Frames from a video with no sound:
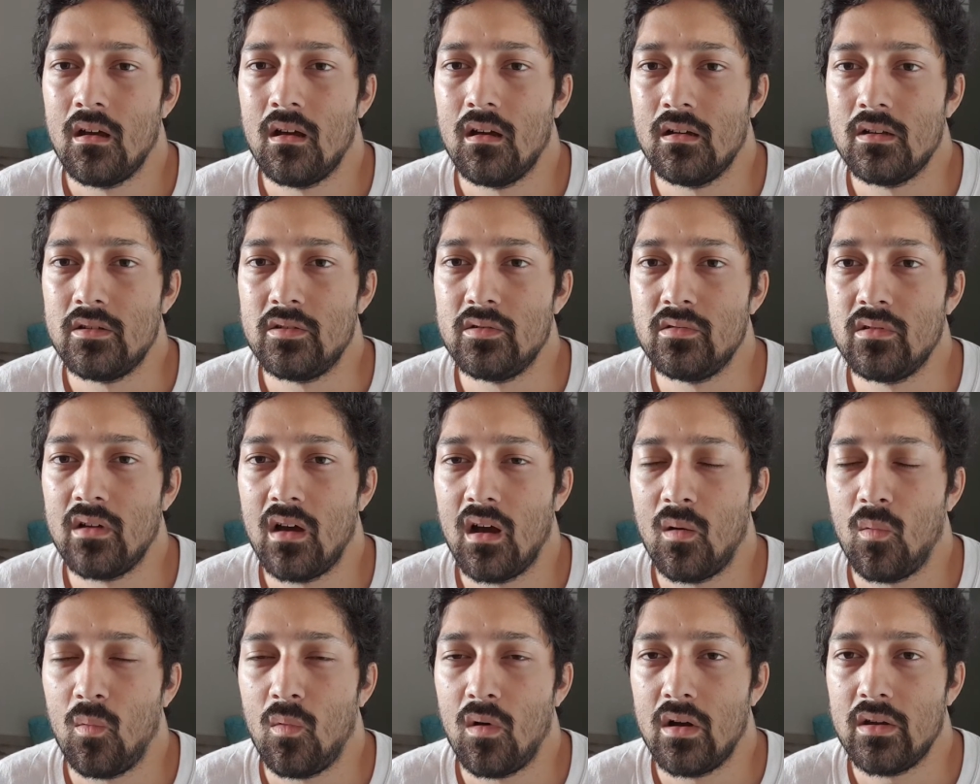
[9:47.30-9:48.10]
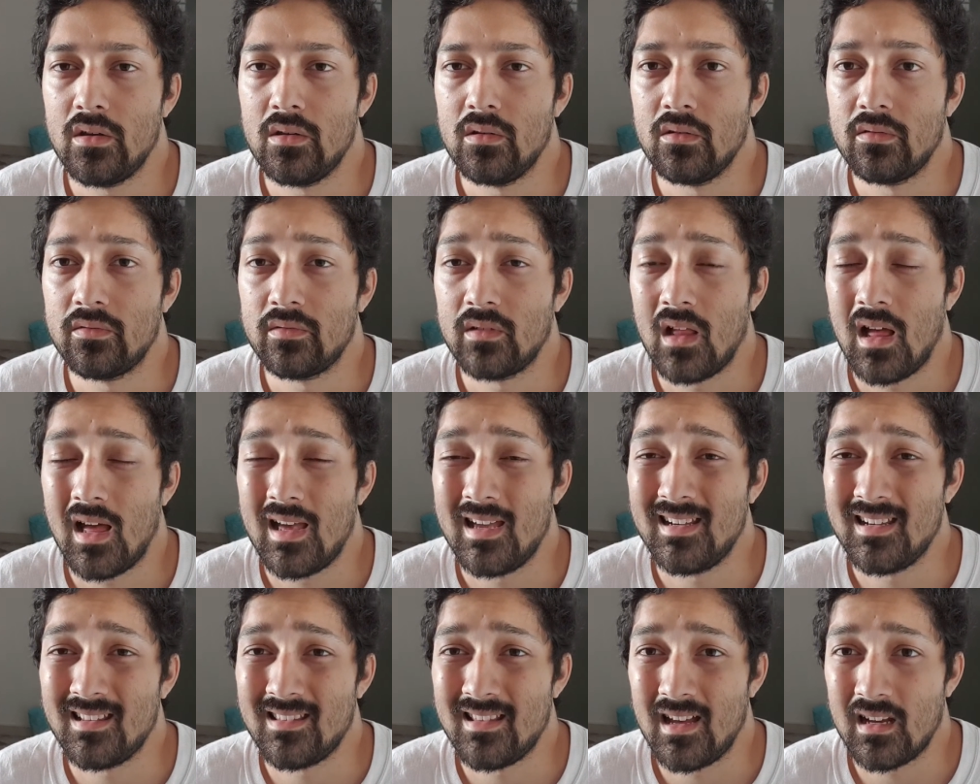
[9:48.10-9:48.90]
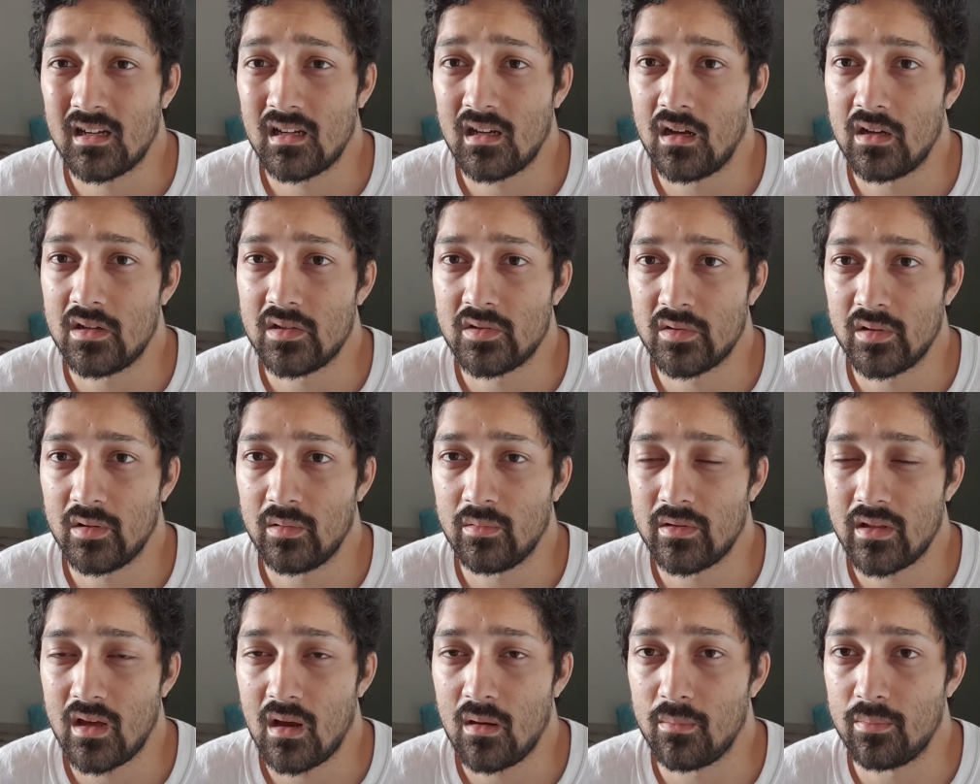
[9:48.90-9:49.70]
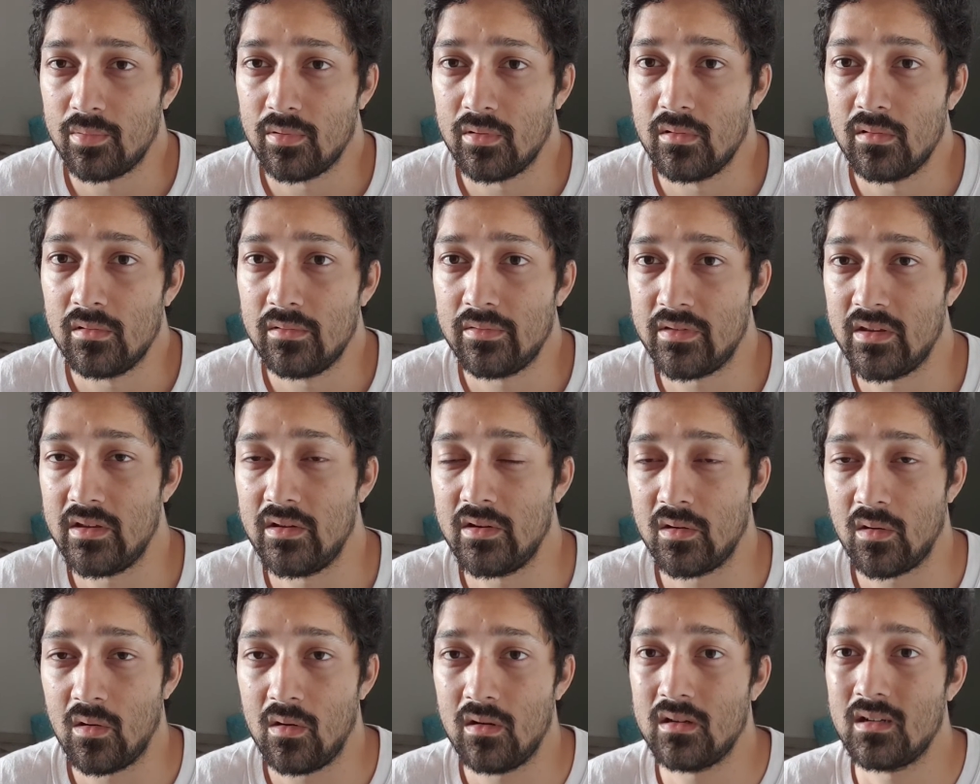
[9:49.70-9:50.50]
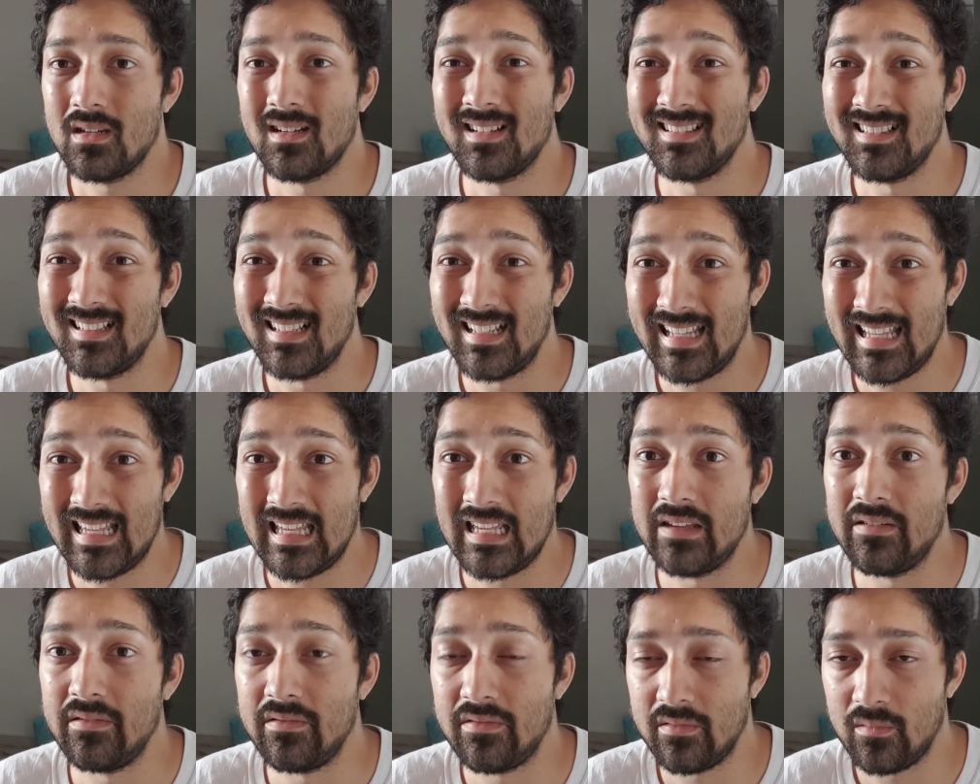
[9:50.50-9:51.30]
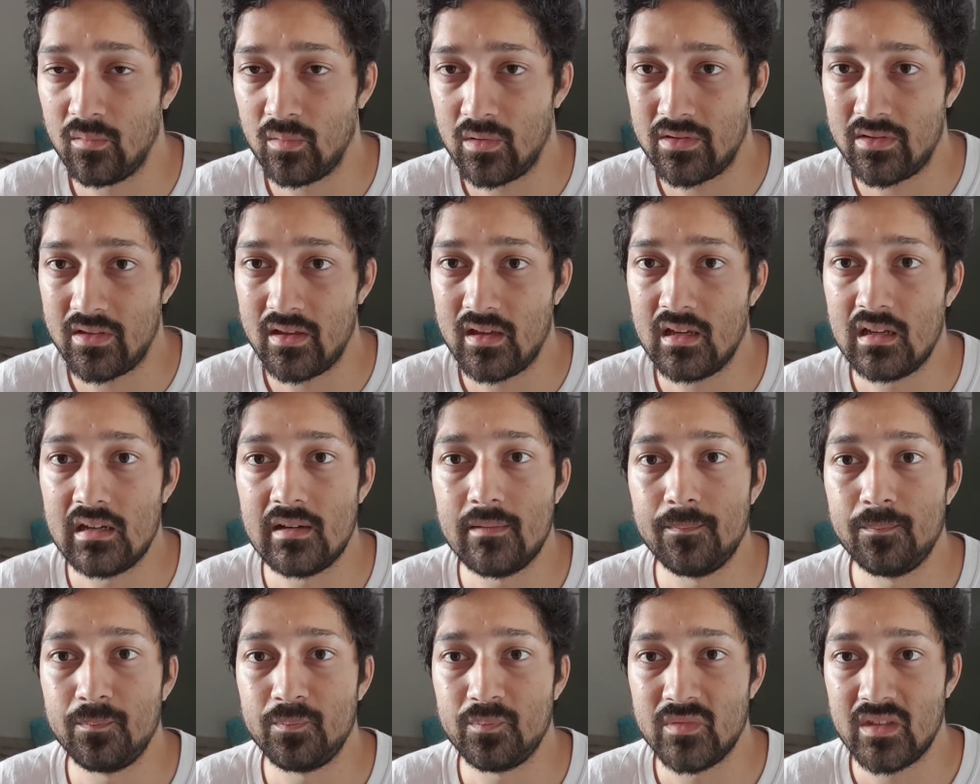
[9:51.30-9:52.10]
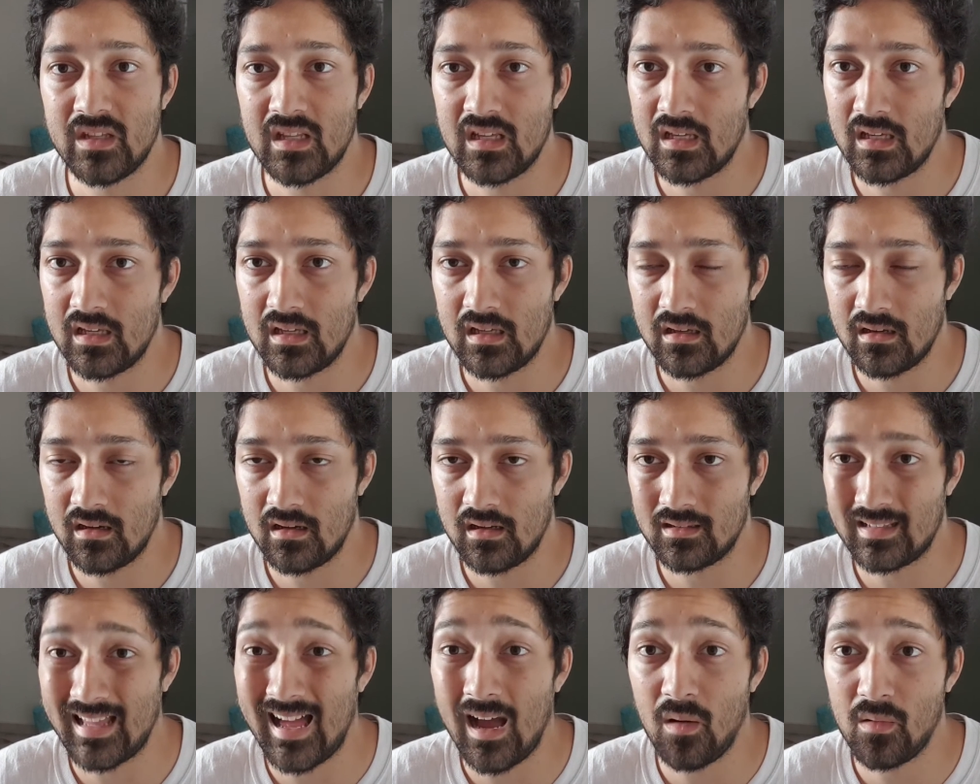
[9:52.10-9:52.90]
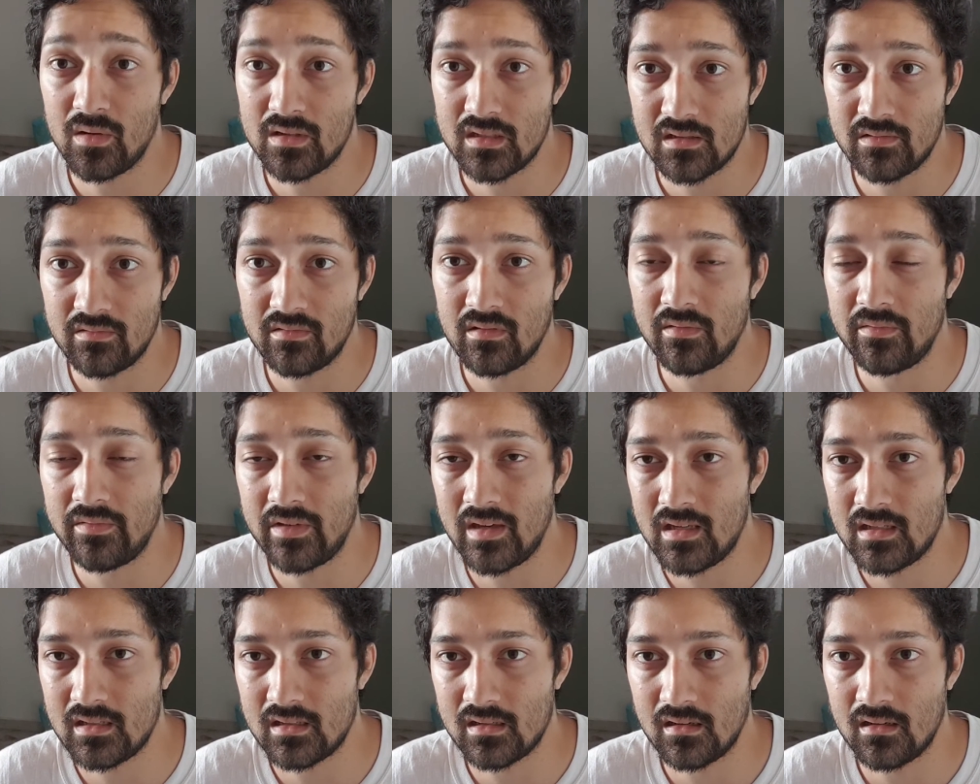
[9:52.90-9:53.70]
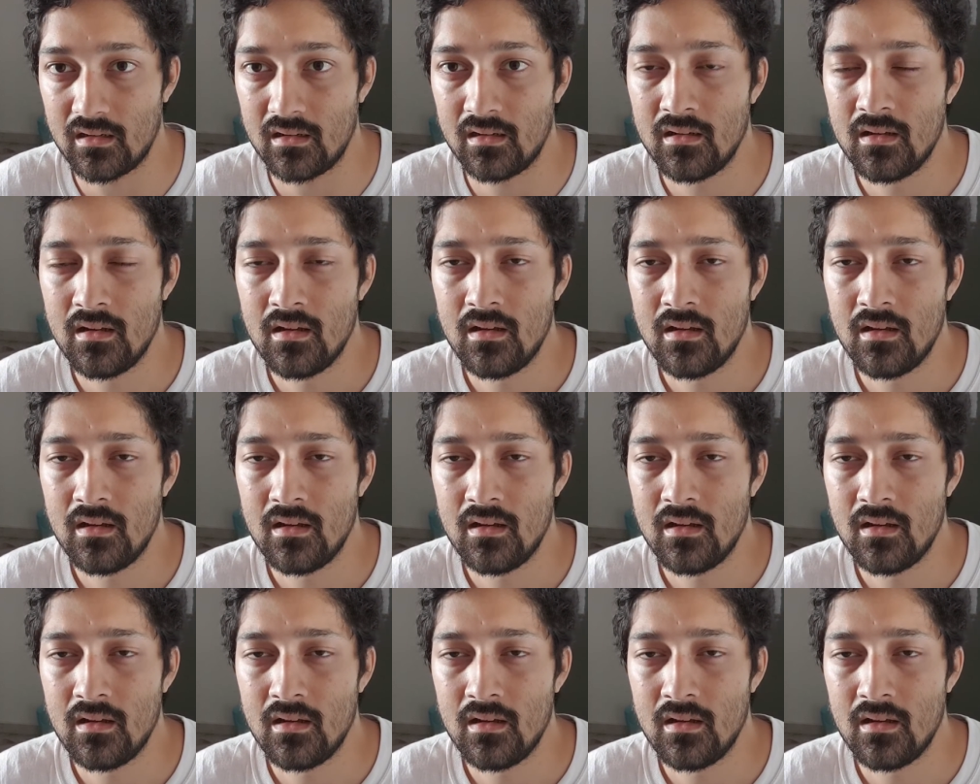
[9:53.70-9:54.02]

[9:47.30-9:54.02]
do not want you to fly into that country without proof that you're going to leave within the allowance of the visa.